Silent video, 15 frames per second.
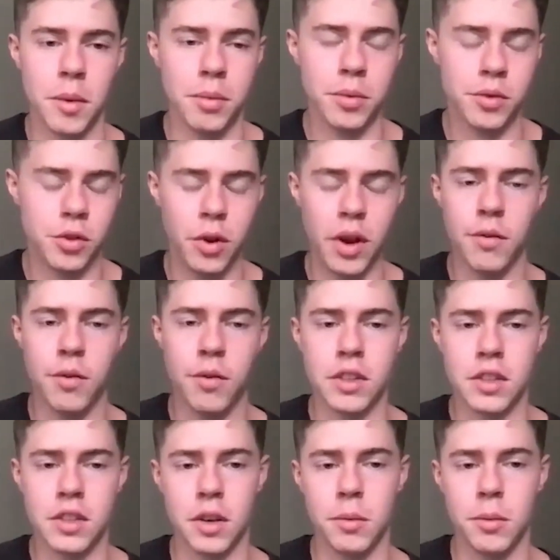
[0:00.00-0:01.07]
I'm sure
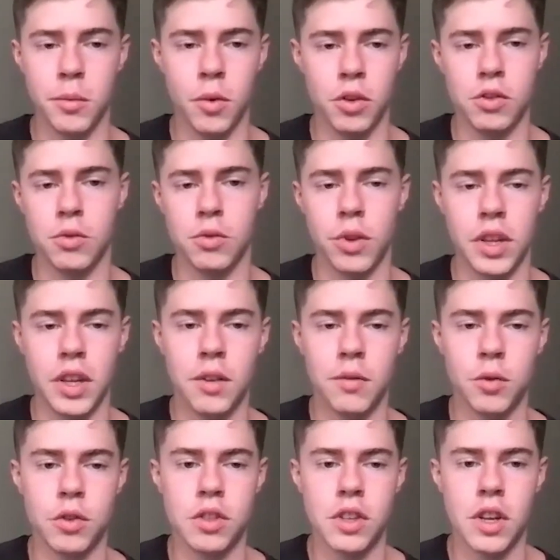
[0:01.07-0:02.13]
everyone's gonna watch through all the
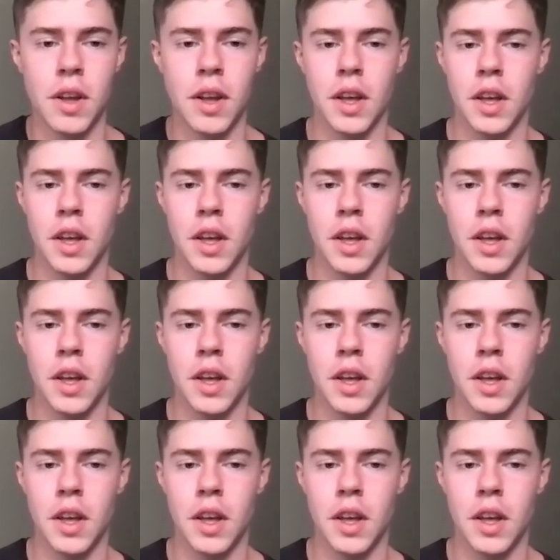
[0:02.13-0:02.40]
interviews.